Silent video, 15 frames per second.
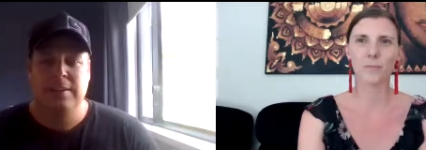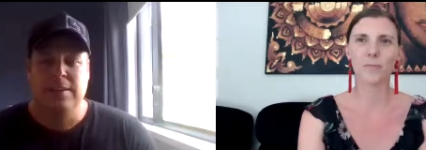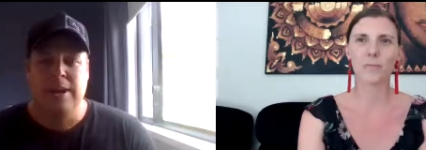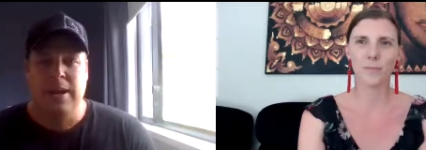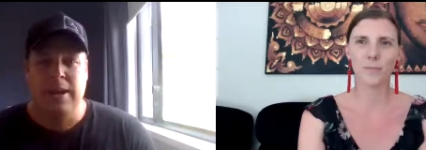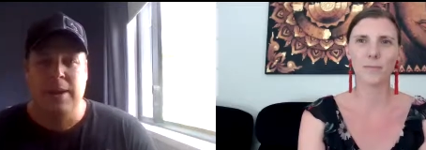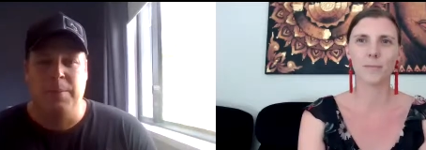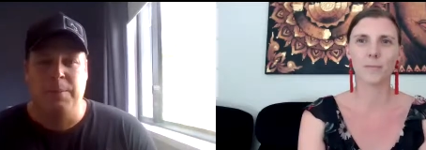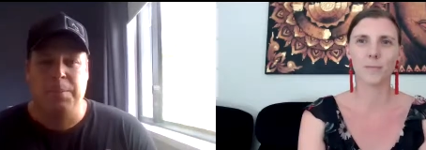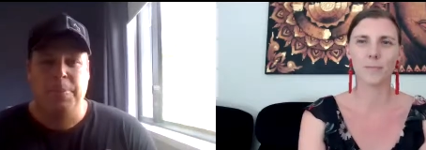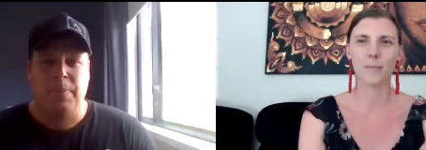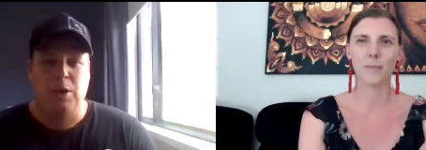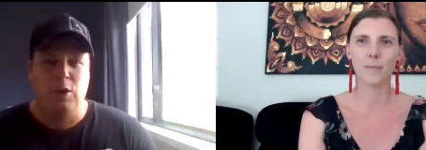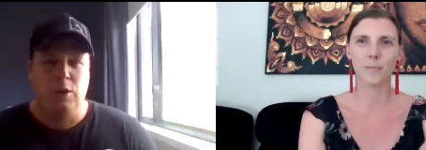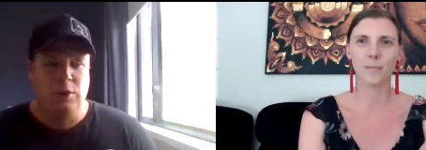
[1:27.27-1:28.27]
Speaker 1: Um,
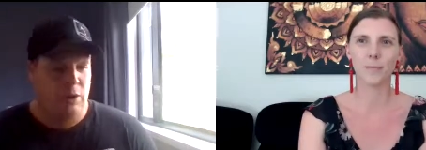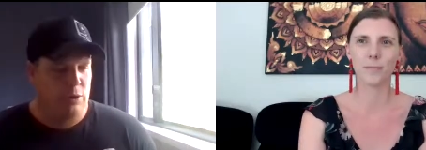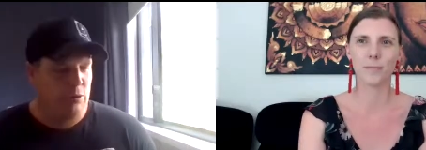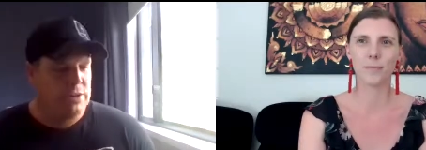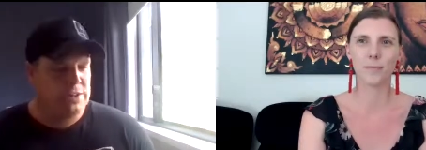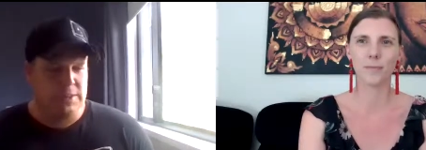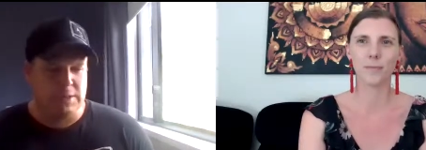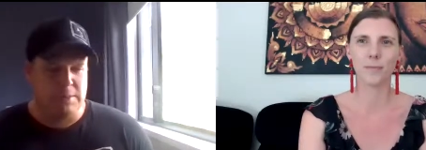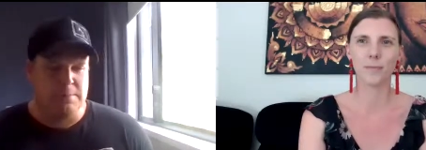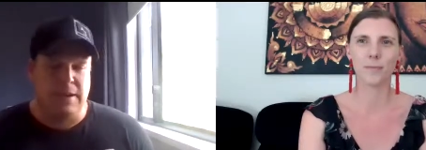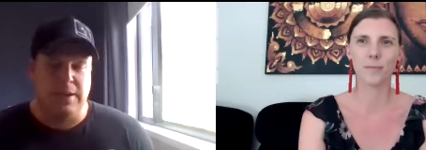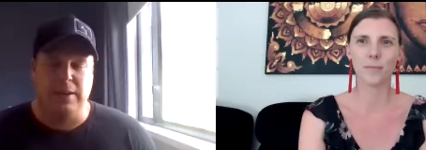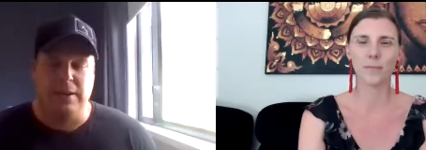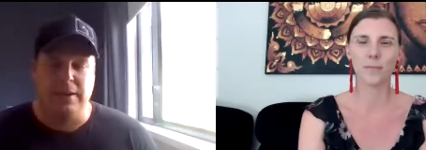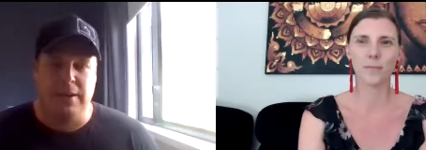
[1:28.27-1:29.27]
I'd, I'd, recently met
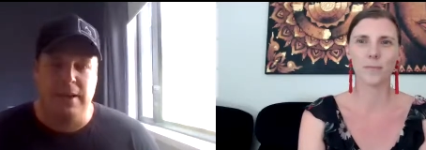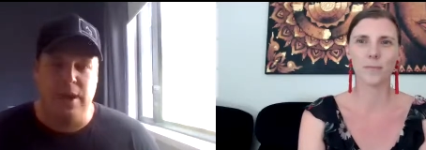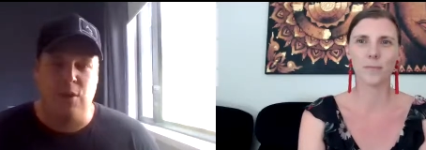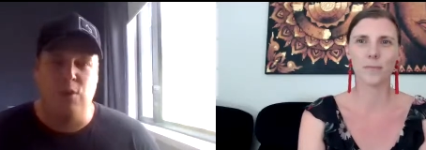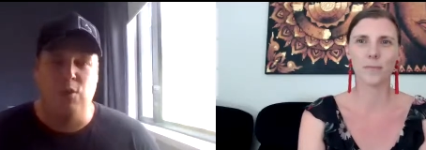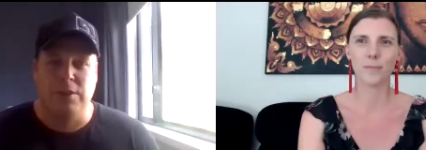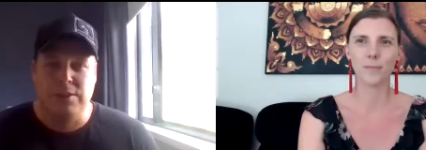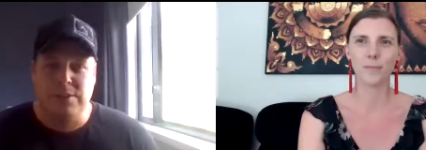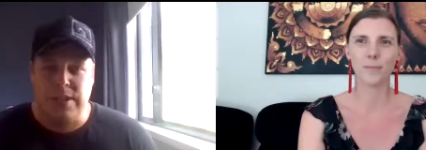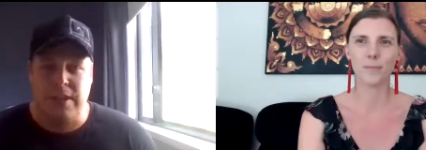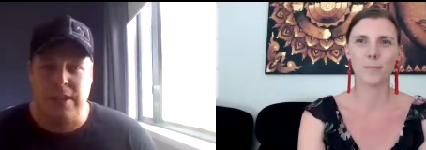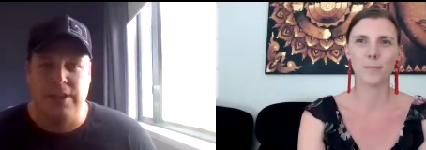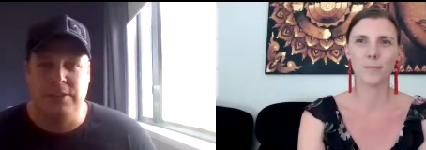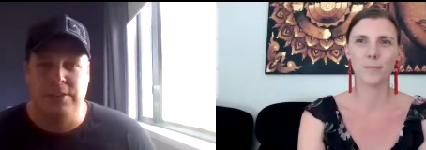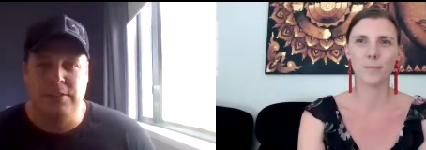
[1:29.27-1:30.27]
a, uh, a, real estate
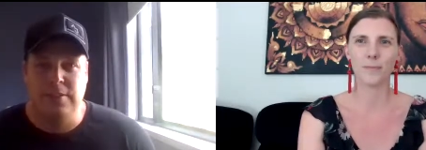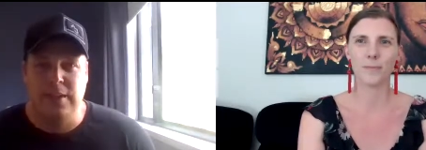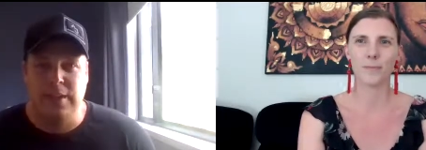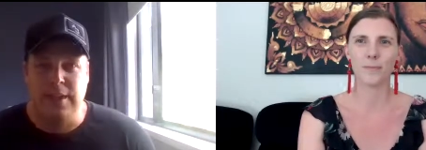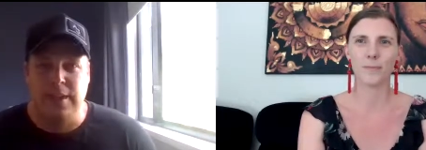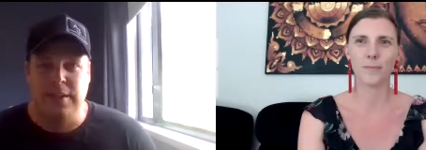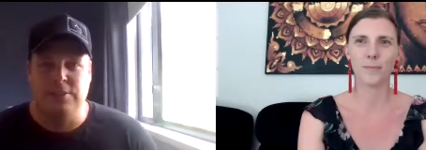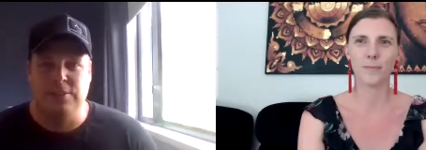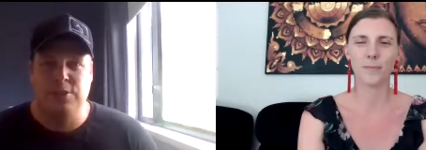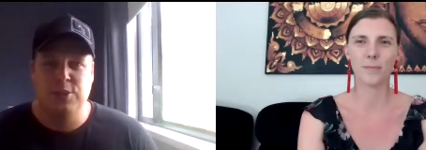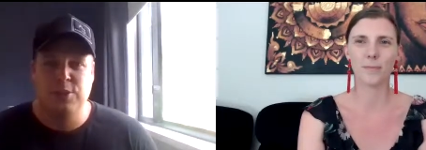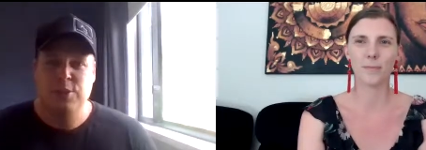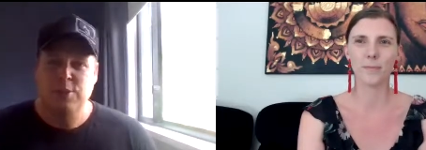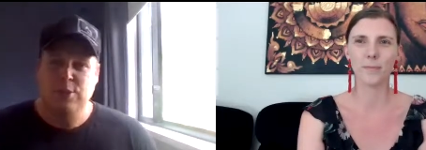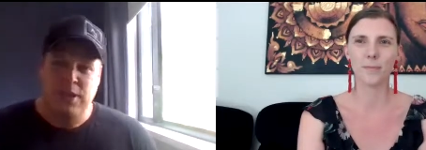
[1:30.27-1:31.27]
agent and
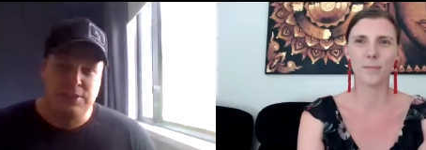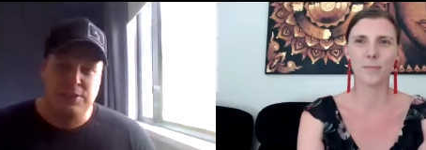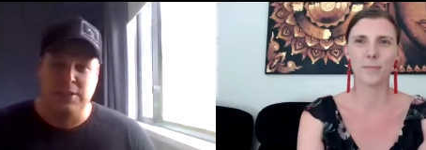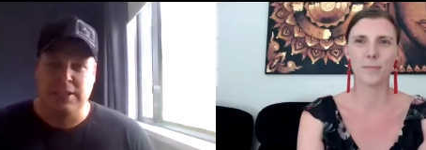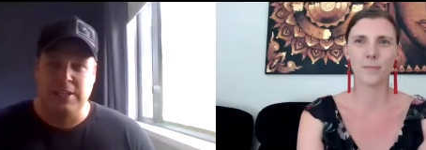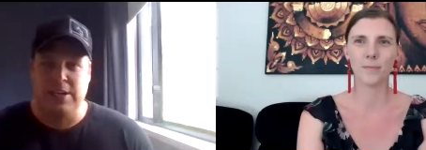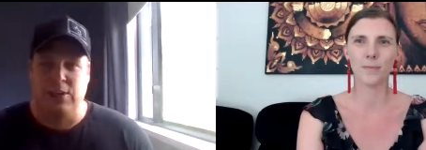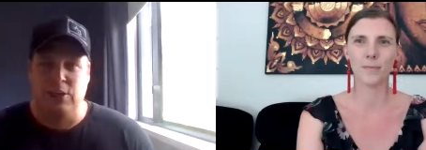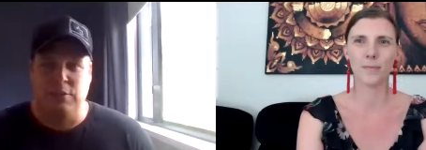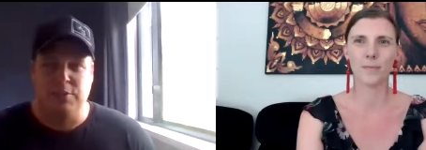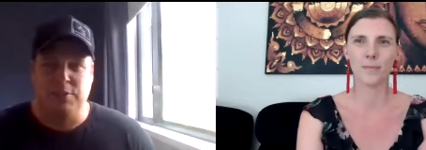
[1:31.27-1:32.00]
instantly hit it off